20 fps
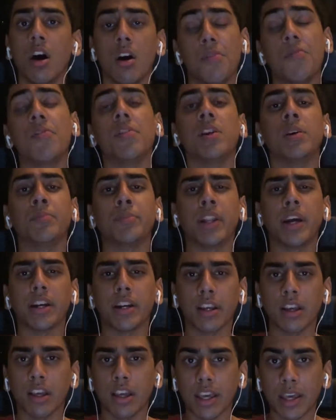filmed at
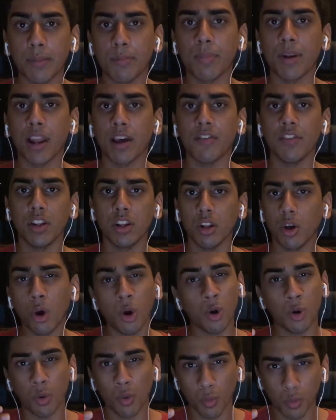hip level
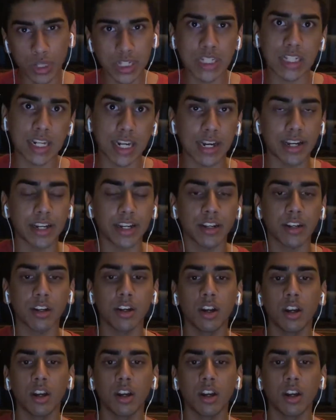or waist height.